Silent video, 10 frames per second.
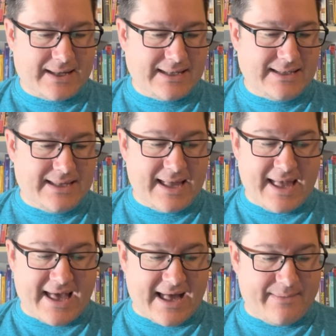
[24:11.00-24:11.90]

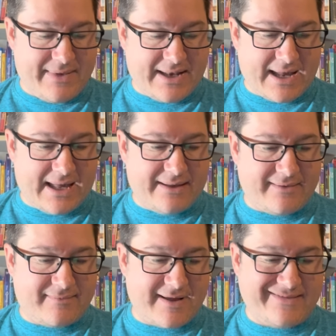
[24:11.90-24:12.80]
Yeah, I mean, I,
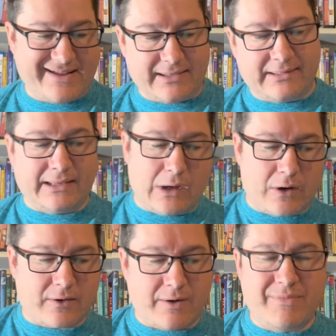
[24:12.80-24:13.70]
okay, she had a little
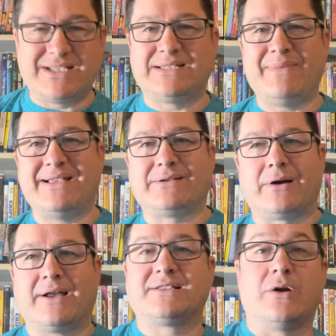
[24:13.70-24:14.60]
arc on Mrs. Maisel. All
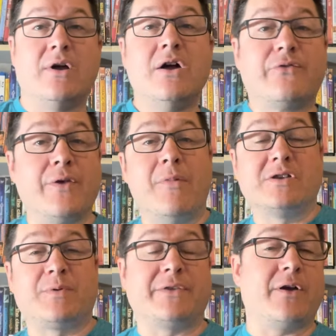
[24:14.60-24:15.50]
right, so for the
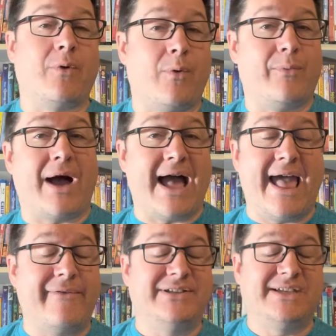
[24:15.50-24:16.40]
most part, though, I
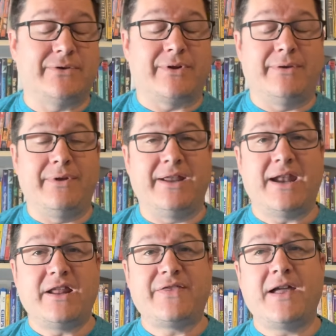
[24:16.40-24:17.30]
haven't seen her in, in
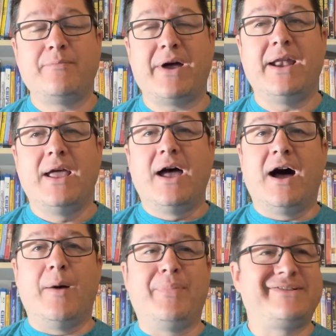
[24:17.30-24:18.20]
anything, but
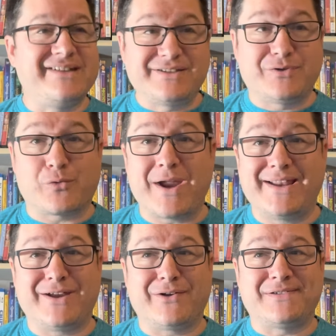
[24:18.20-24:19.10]
um, but she's great
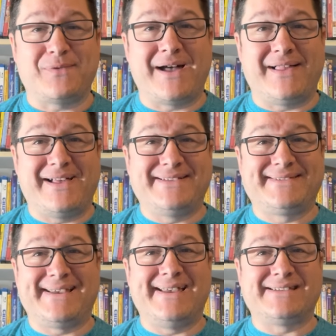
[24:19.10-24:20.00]
here as well as
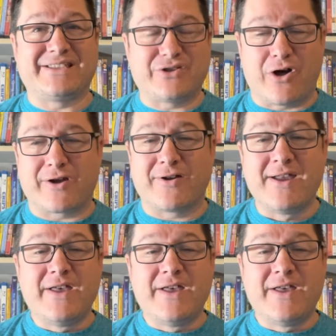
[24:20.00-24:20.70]
uh, as the daughter.